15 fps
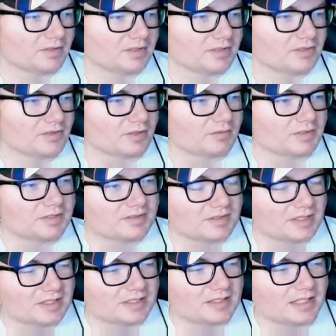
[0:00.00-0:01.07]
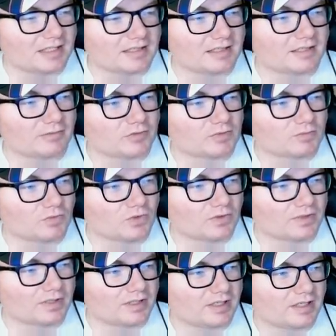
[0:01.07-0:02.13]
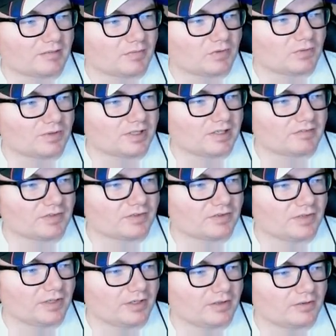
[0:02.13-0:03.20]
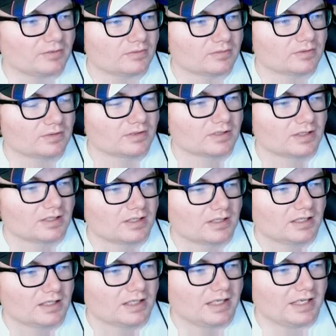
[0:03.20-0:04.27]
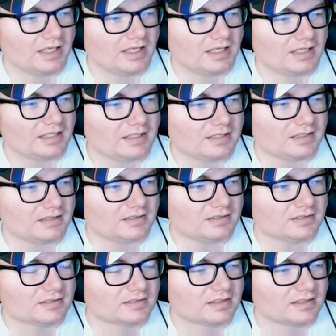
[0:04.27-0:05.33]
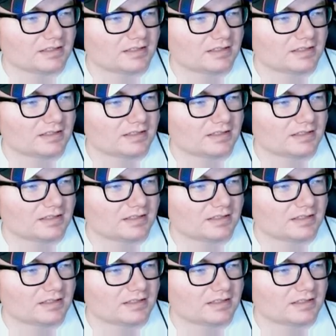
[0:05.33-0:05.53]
road is, so I went 60. I think it was more than that, but whatever. No. And...